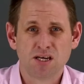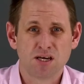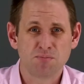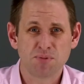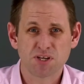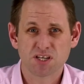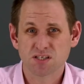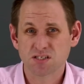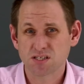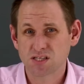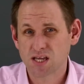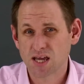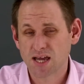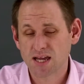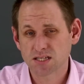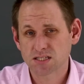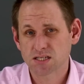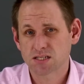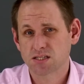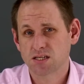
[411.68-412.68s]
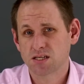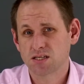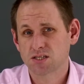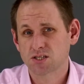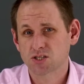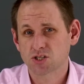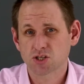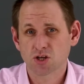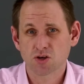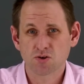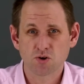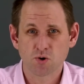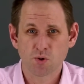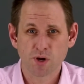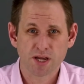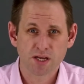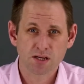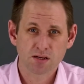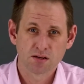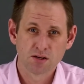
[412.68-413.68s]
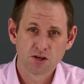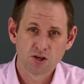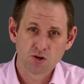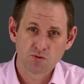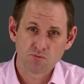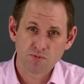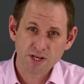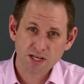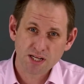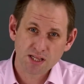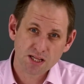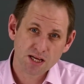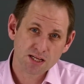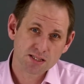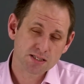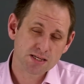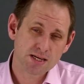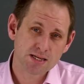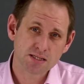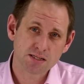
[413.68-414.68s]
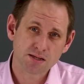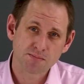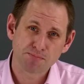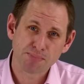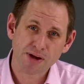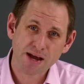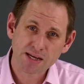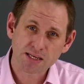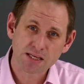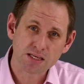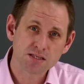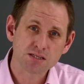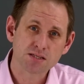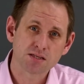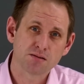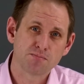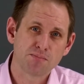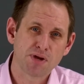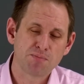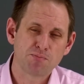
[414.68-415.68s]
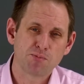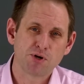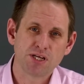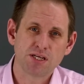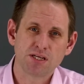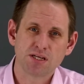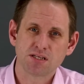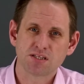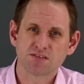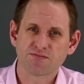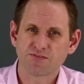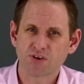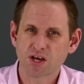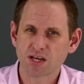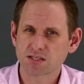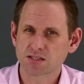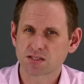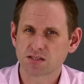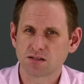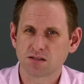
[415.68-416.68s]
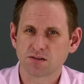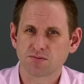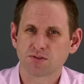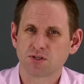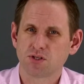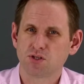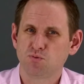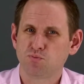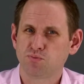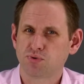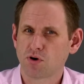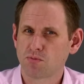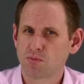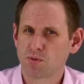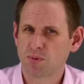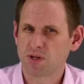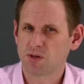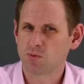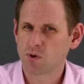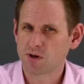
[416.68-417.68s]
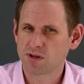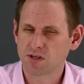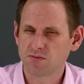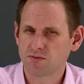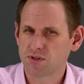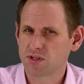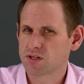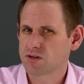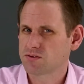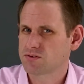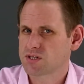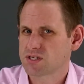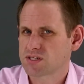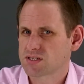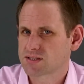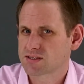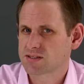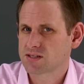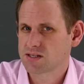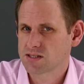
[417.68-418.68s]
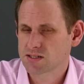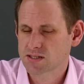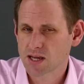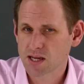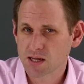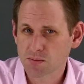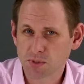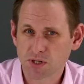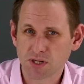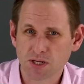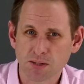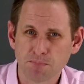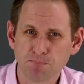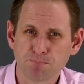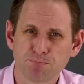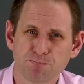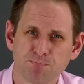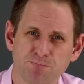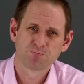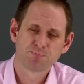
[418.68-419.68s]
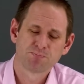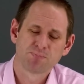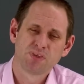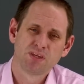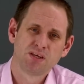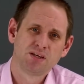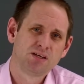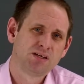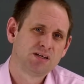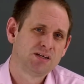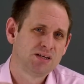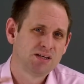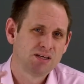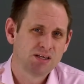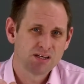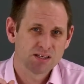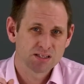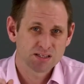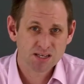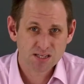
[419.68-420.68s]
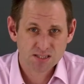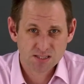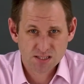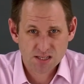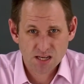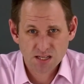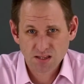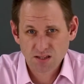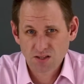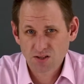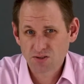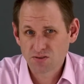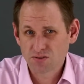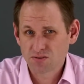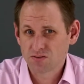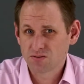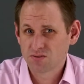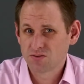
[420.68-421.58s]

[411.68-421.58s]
And because the SSD is so quick, reading that data back into the memory is fast enough that you probably won't even notice that it's happening. That said though,